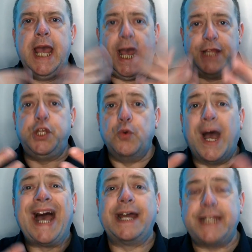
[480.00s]
and you
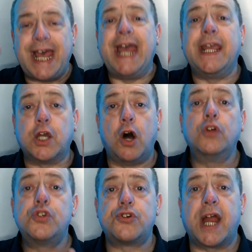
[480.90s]
had a
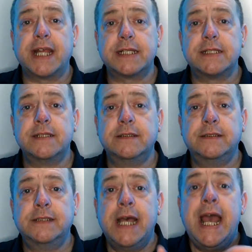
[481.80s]
contract,
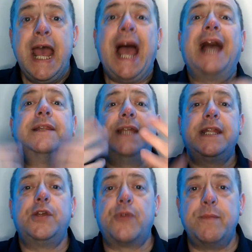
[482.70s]
and
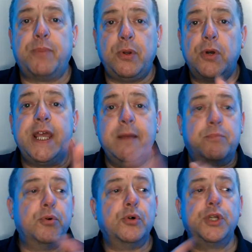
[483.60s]
then your employee
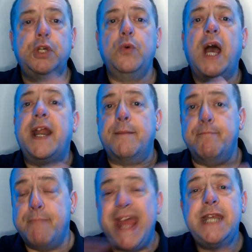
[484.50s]
brought you an
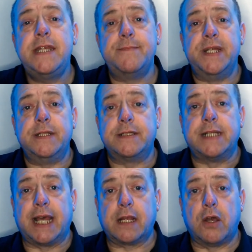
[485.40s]
amendment to
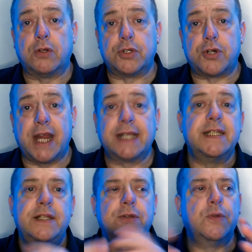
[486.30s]
that contract,
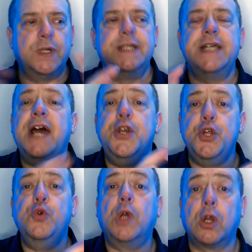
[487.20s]
in other words, a
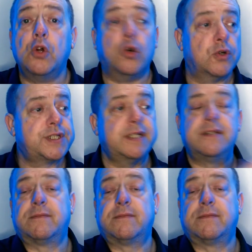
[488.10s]
new clause to